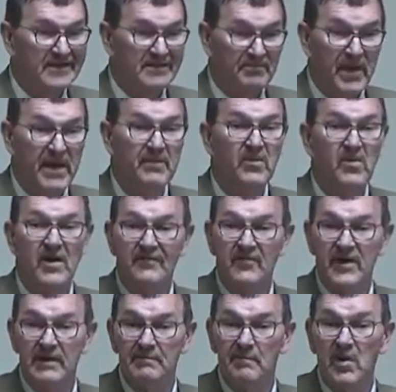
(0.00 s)
People have
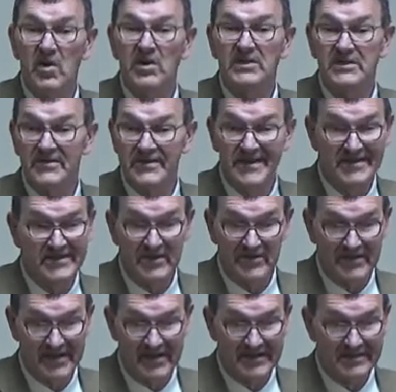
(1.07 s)
written books on these two
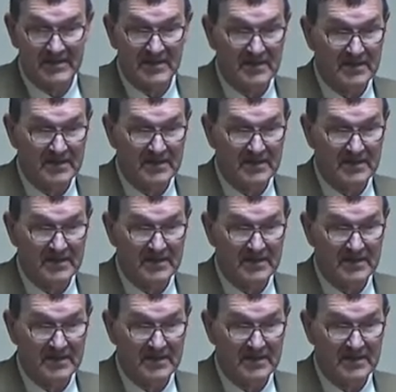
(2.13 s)
things.